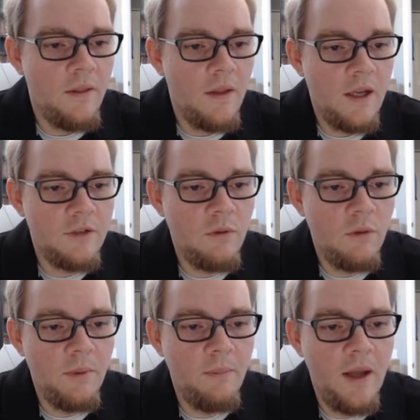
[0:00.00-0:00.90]
The next one
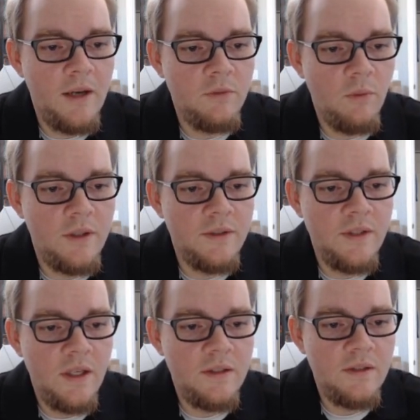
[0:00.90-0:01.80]
will be minus
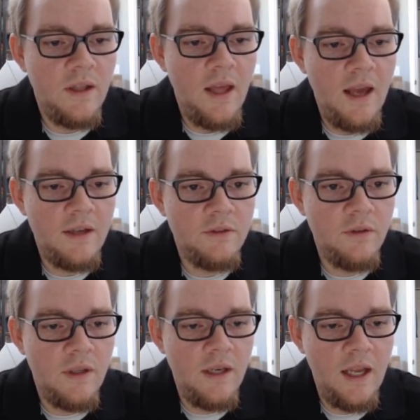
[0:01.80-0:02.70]
1/6 x
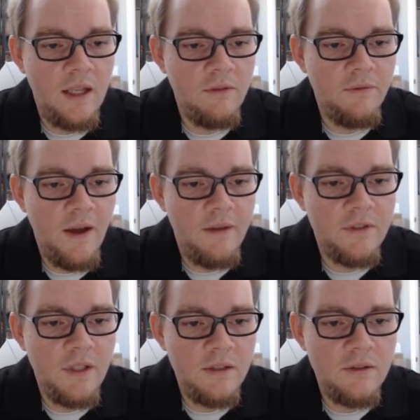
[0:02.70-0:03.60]
to the negative
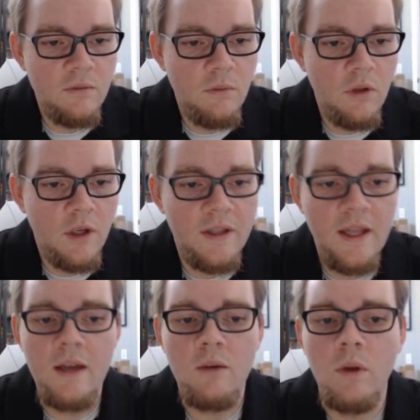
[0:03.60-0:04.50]
5/6. We'll look at
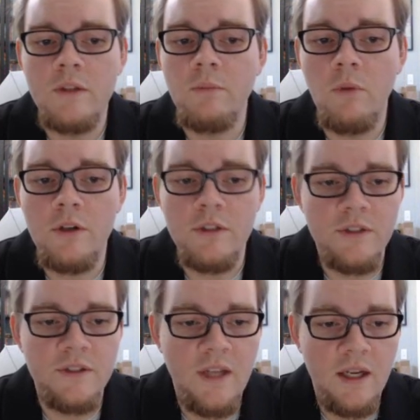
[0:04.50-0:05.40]
that once more in
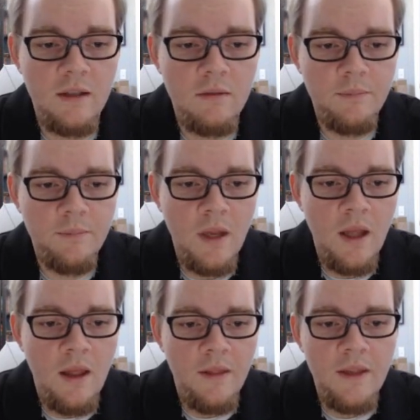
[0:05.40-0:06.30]
just a second.
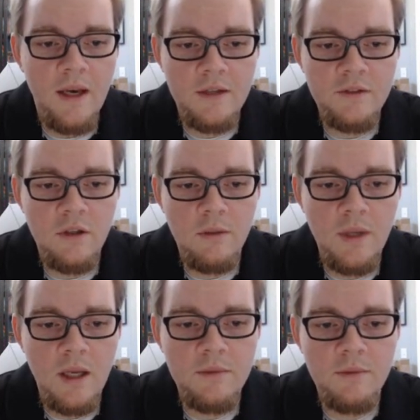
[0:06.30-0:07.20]
The next term
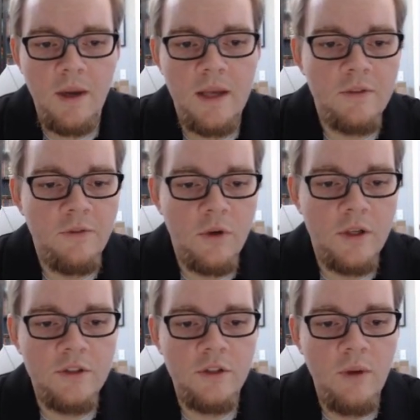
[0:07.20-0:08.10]
becomes minus
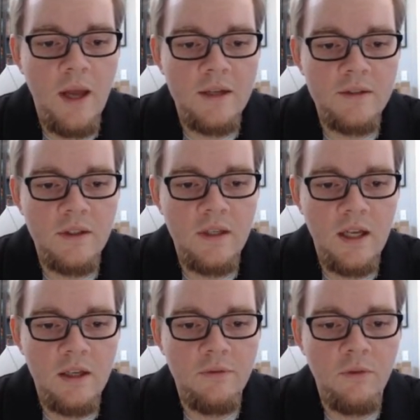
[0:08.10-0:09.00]
42x to the
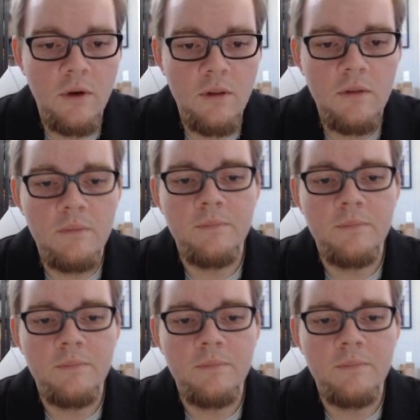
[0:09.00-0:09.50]
negative 4th.